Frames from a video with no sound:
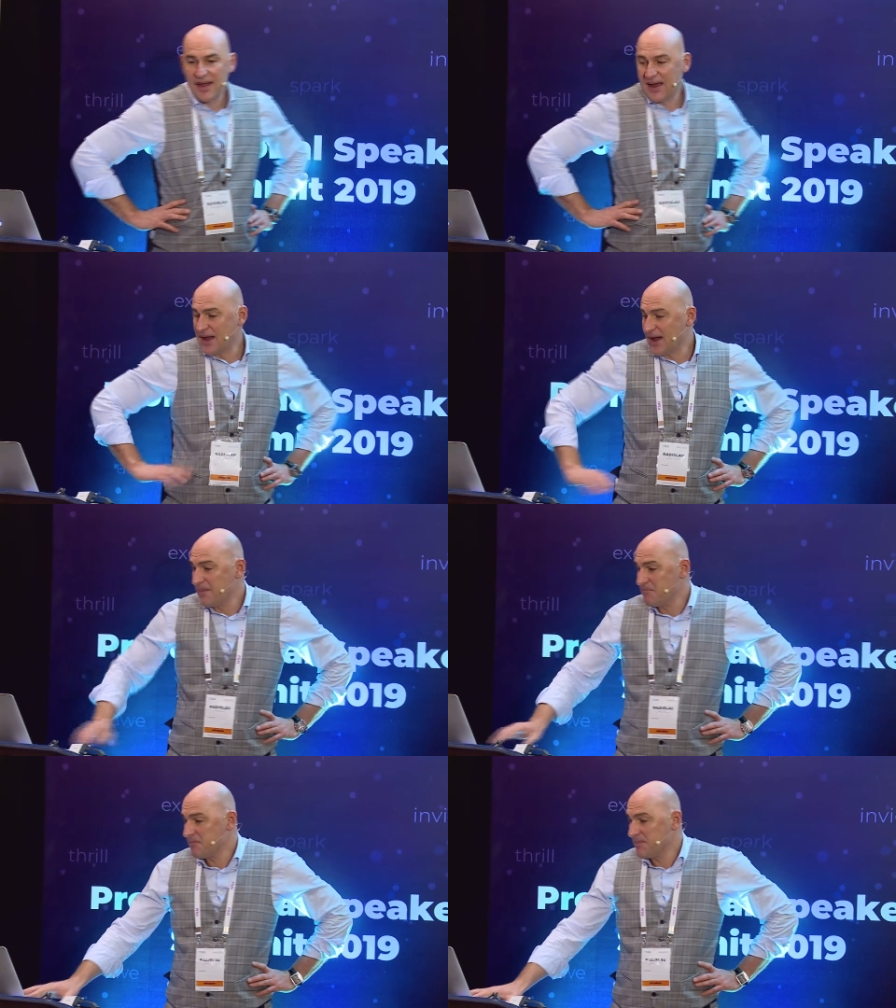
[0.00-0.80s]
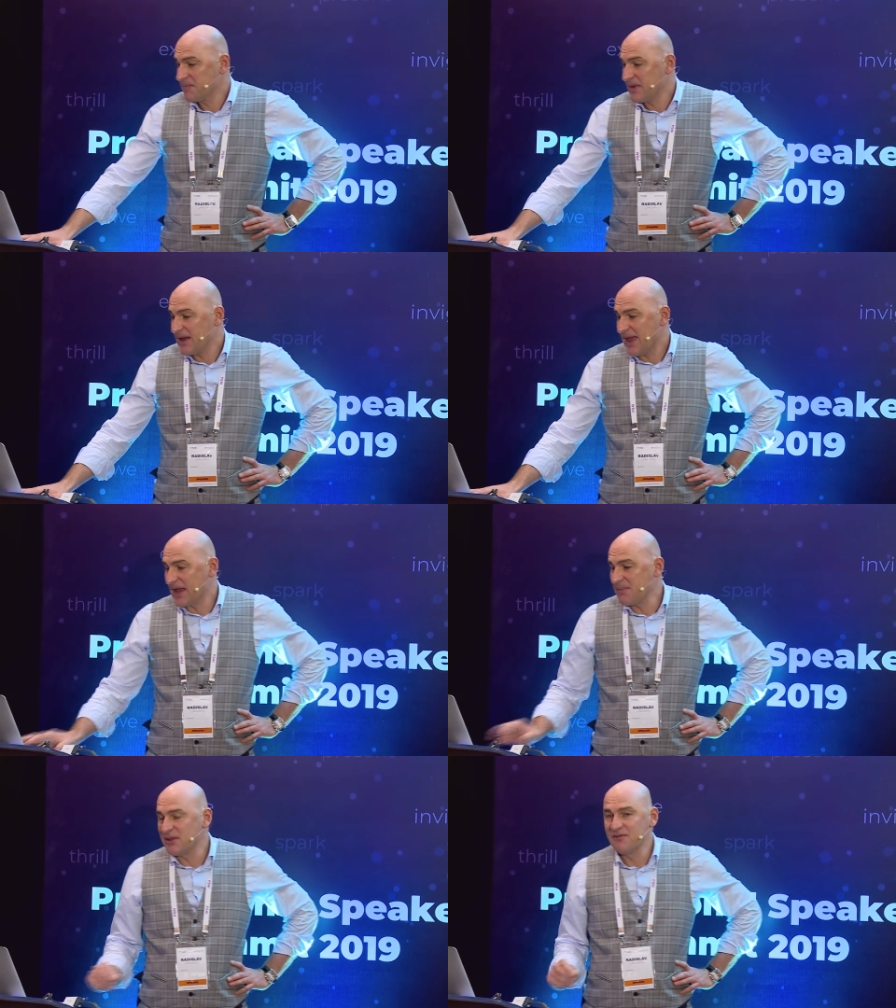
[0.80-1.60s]
Uh, a
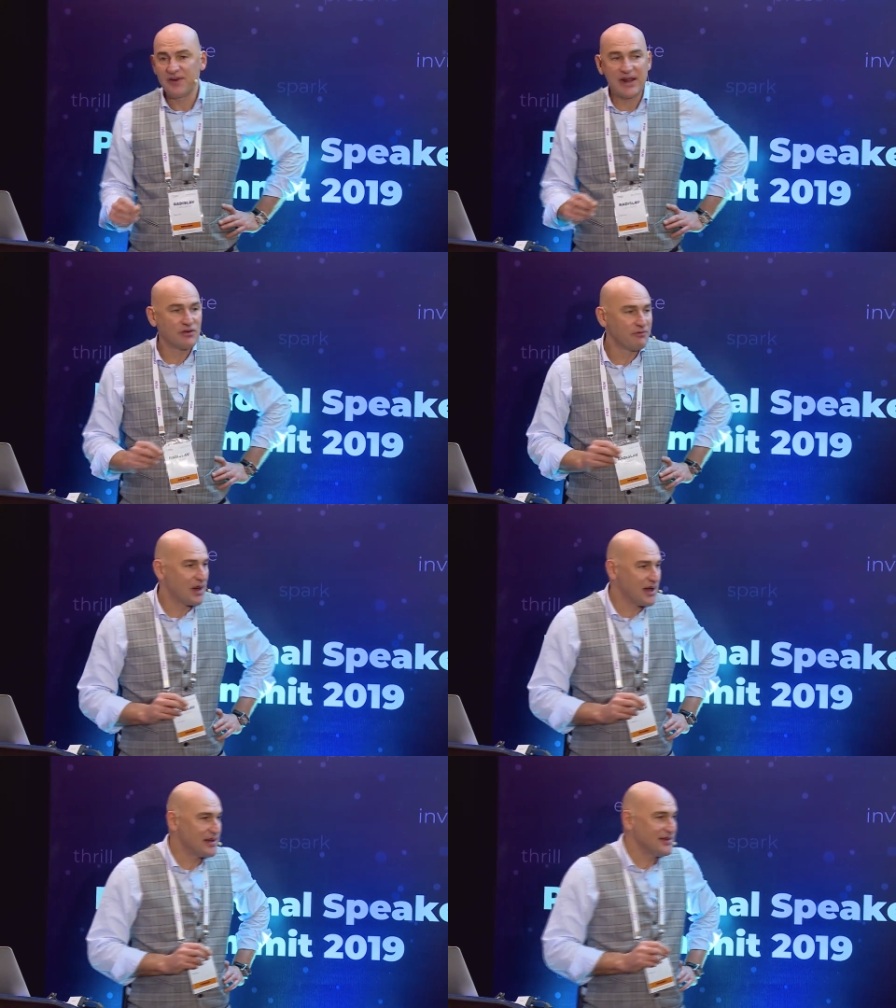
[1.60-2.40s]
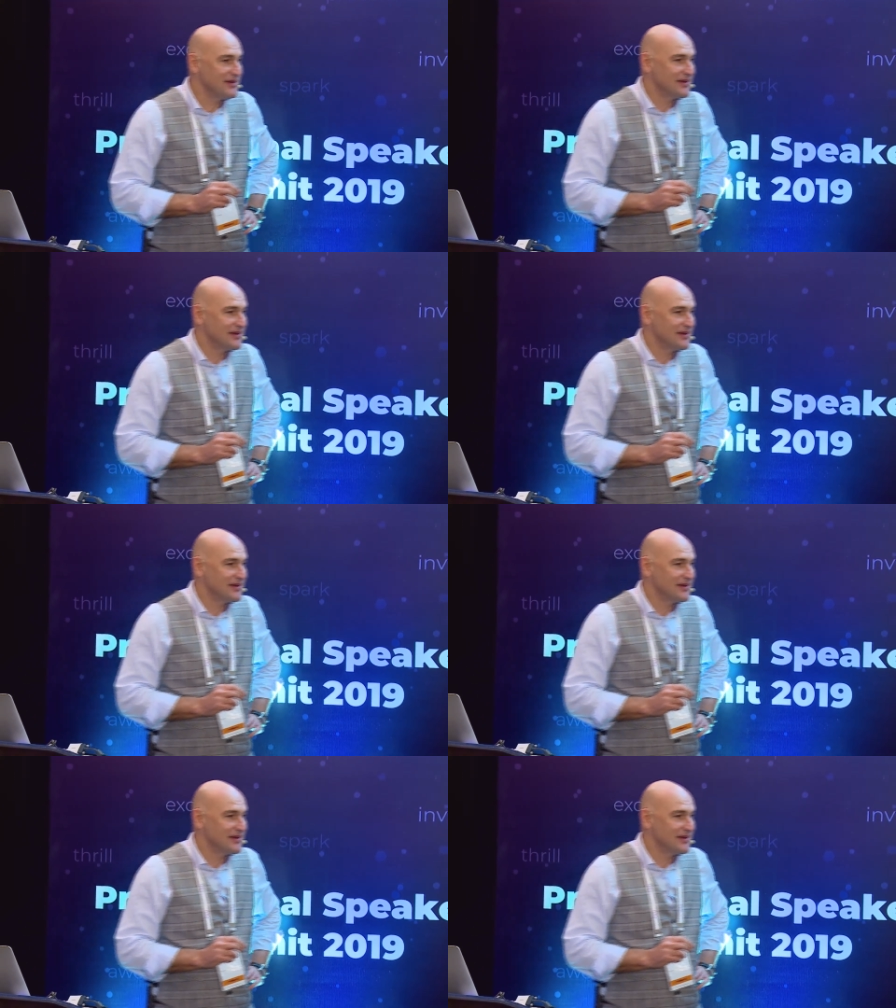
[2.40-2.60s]
comedian friend of mine,